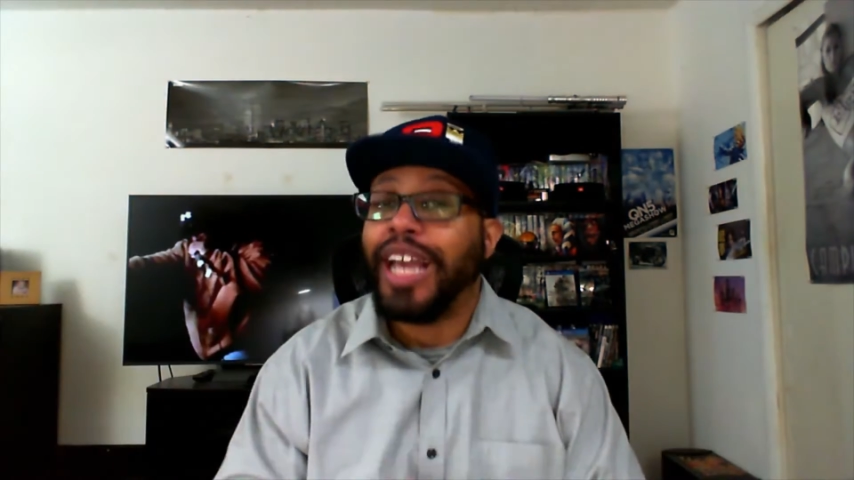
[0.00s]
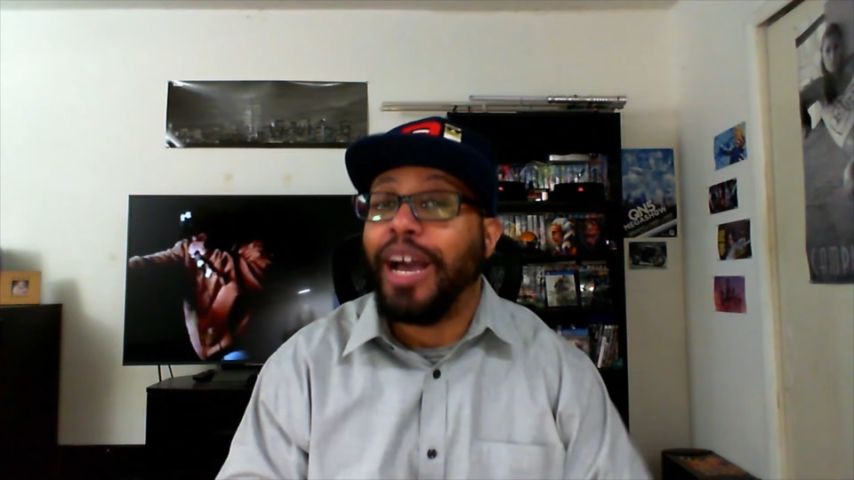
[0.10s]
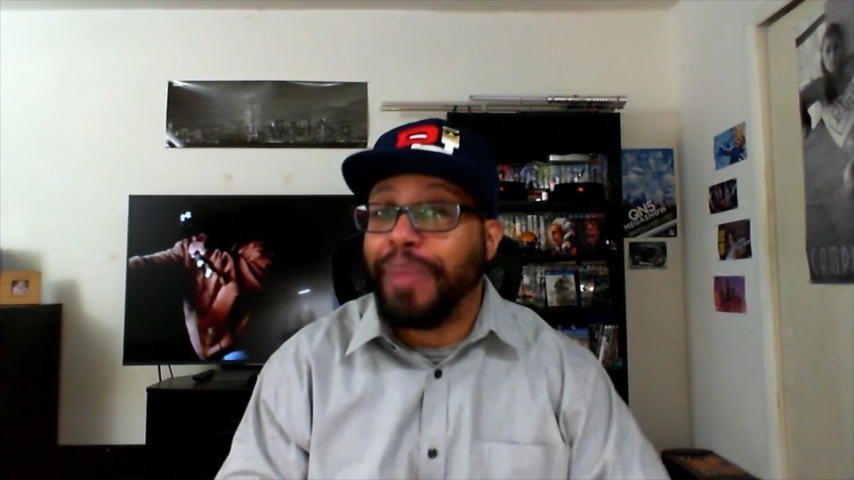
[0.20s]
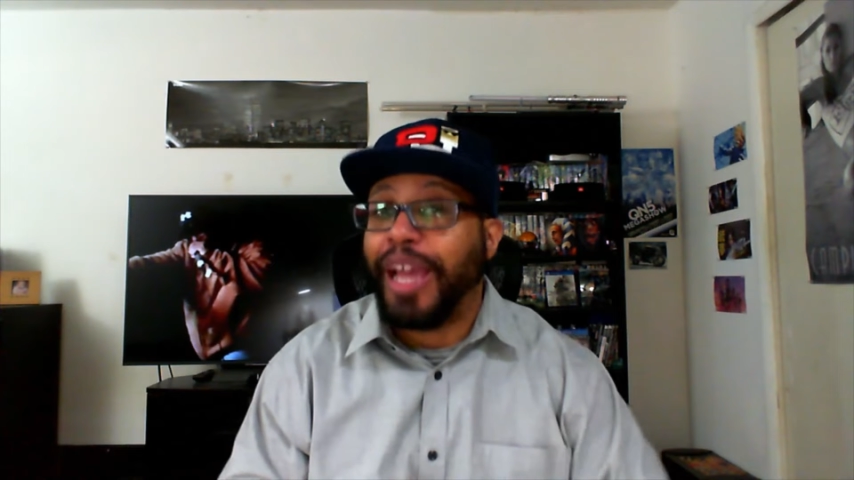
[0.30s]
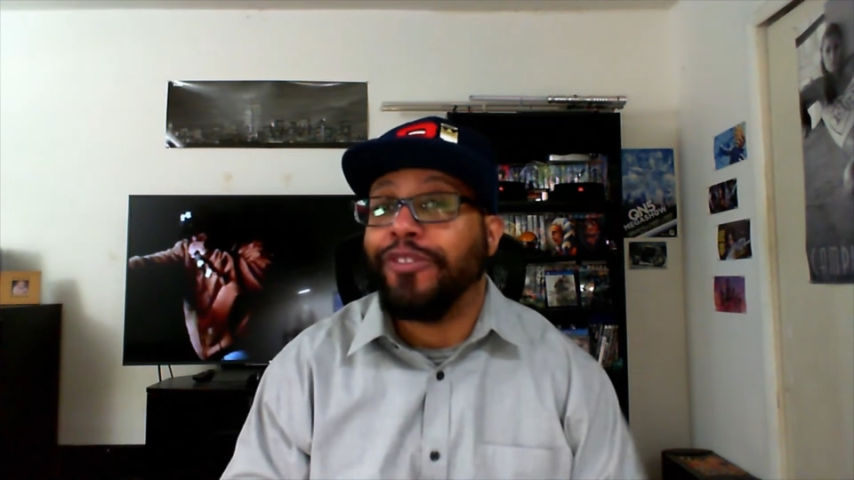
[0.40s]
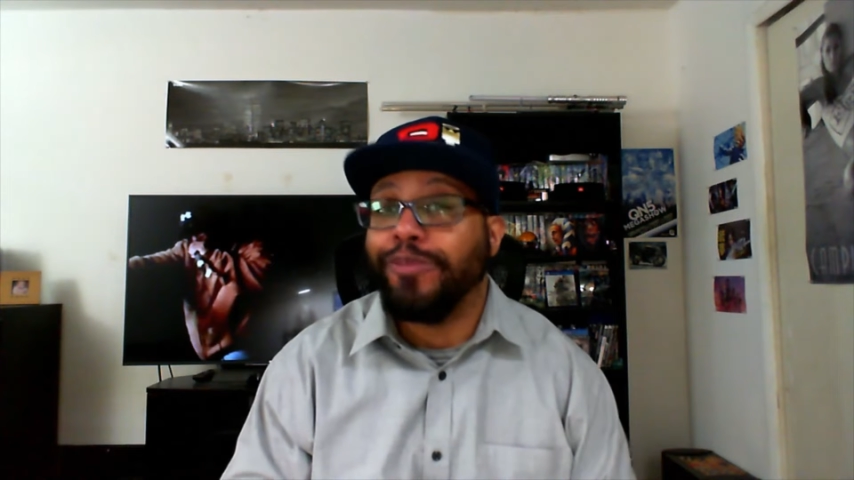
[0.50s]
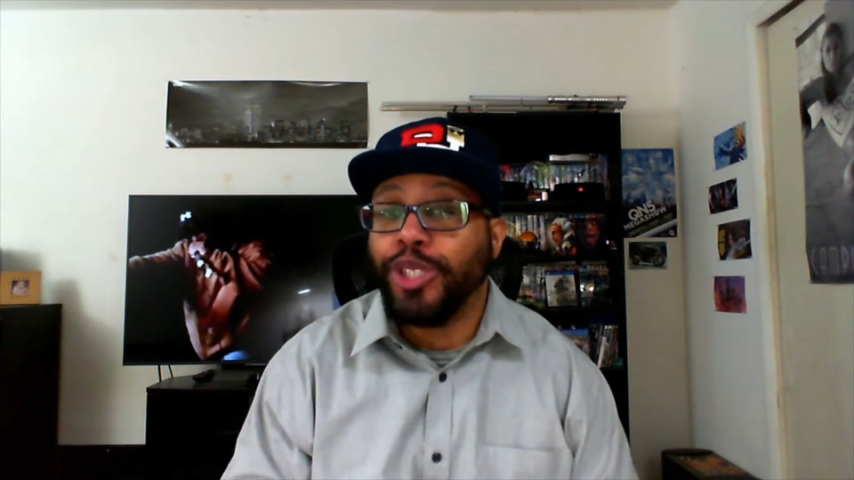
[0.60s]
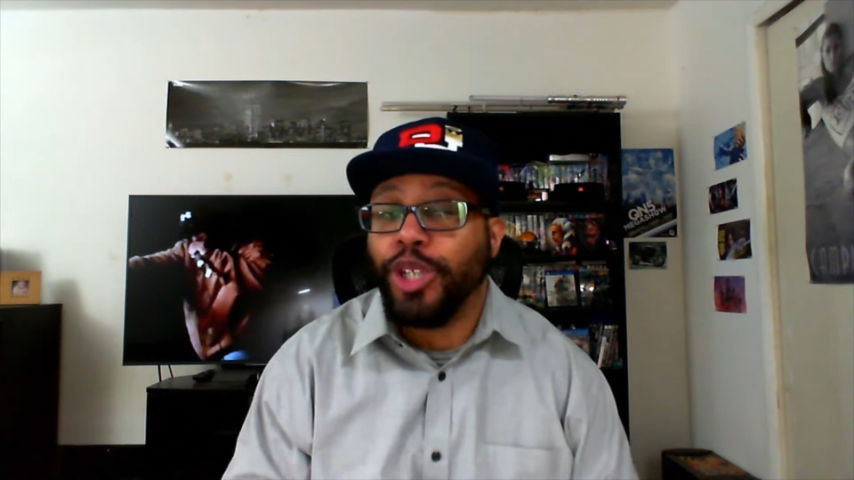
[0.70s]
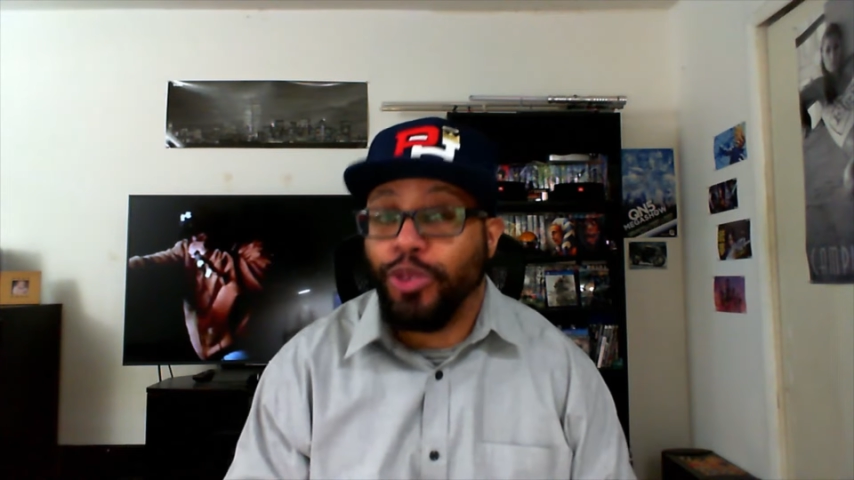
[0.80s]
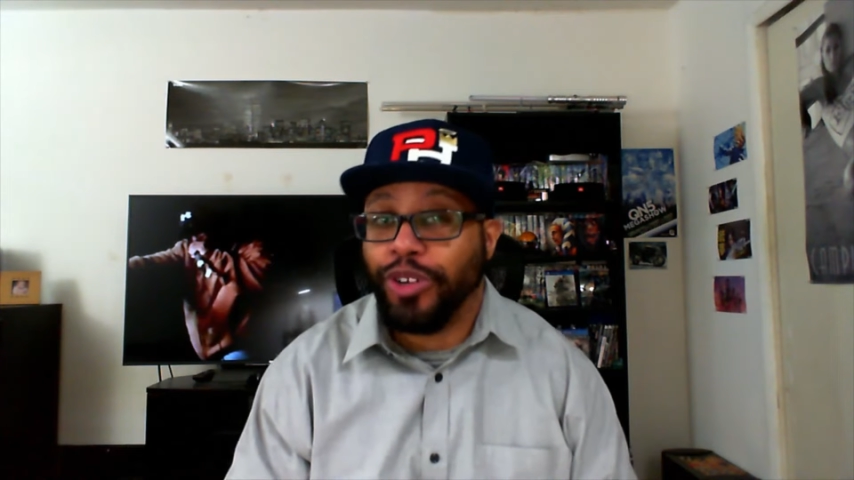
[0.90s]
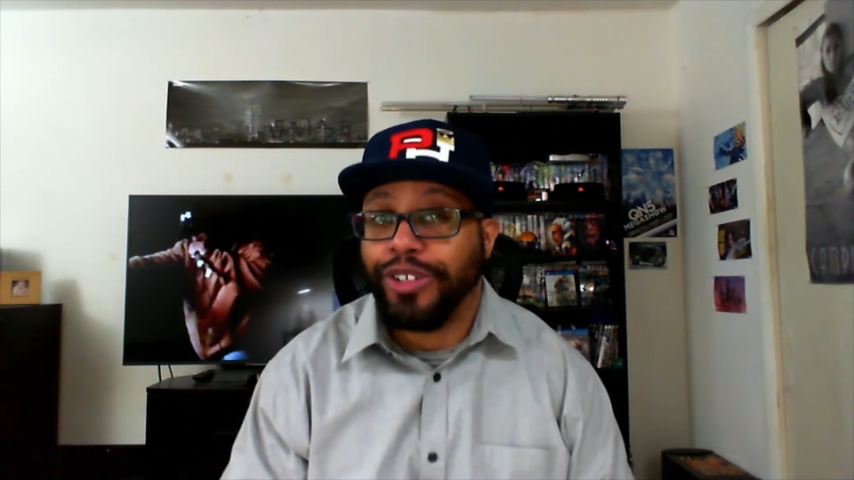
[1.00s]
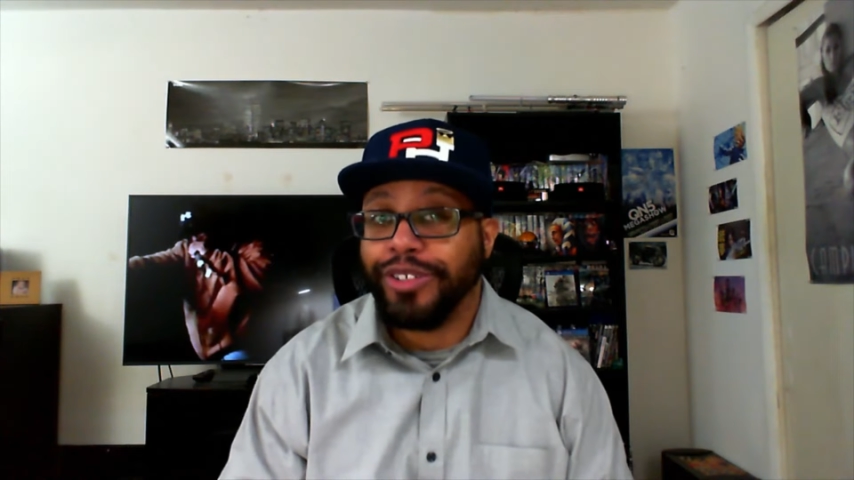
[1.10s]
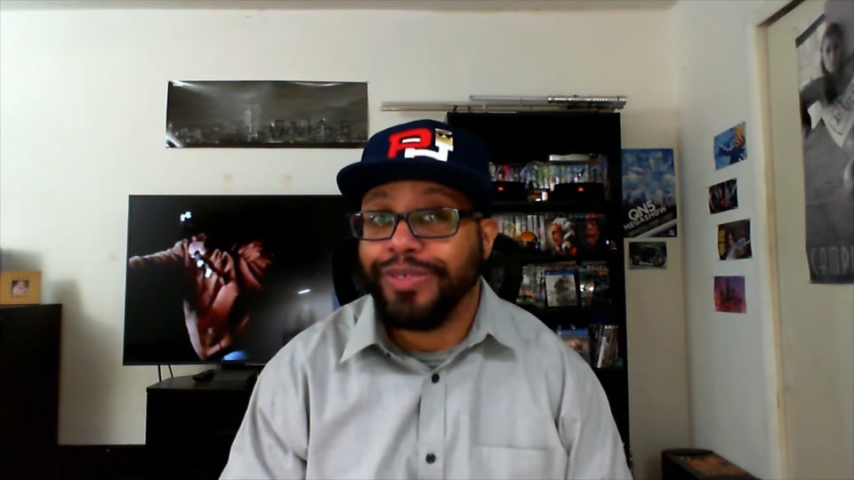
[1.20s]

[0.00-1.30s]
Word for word: got back from Joker.